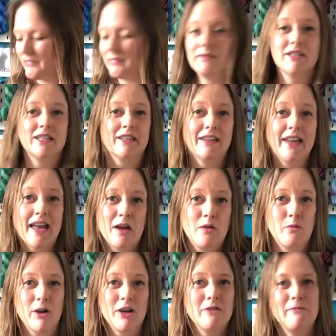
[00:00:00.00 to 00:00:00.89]
So yeah,
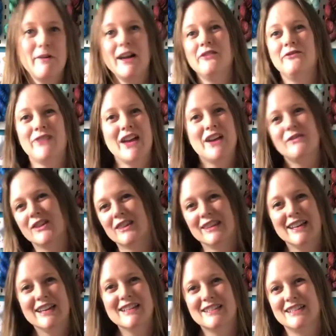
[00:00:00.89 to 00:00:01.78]
one of my favourite
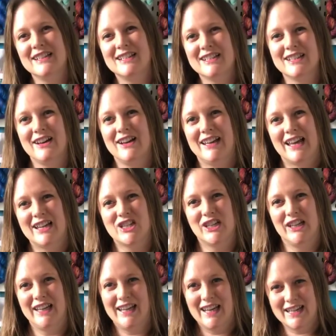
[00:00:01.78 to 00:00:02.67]
things to design
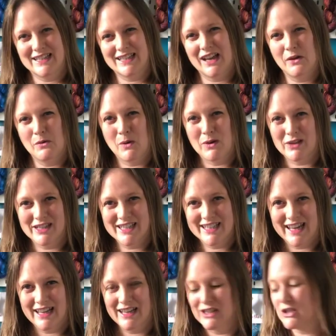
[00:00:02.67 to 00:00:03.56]
actually is a one
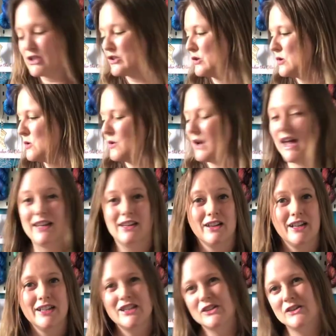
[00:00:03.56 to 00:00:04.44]
skein shawl, and
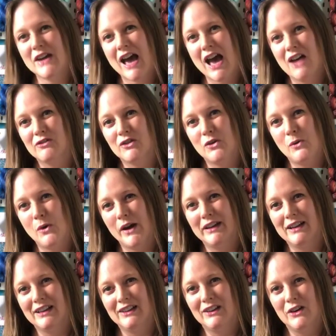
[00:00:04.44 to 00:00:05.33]
I do have
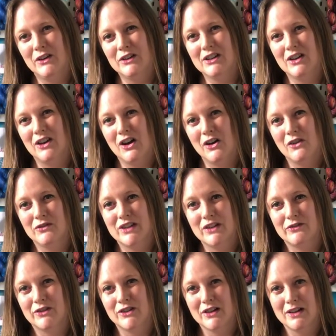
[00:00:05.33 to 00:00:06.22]
quite a lot of
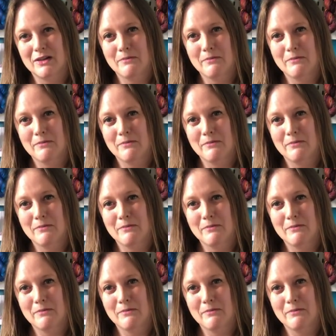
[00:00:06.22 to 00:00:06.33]
different